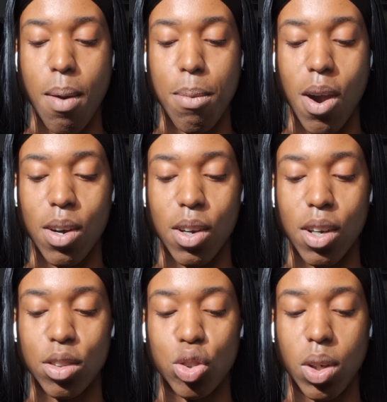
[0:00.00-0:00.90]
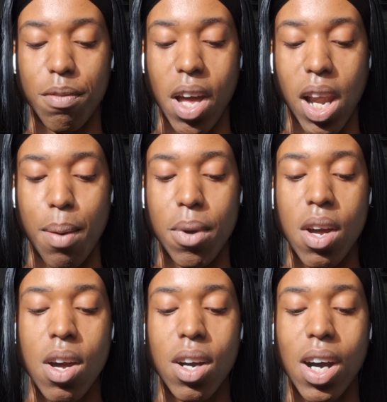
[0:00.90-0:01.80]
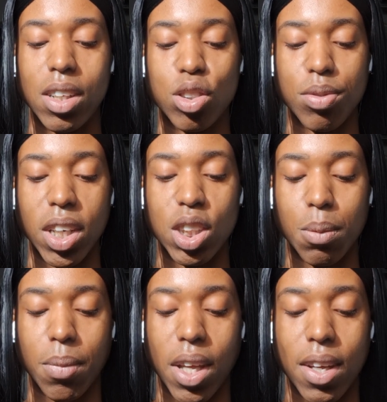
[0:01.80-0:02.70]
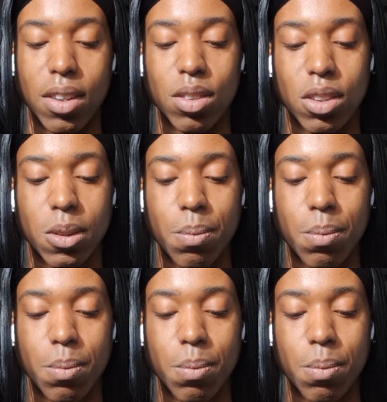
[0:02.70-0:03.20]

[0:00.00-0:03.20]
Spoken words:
partners to develop conservation plans.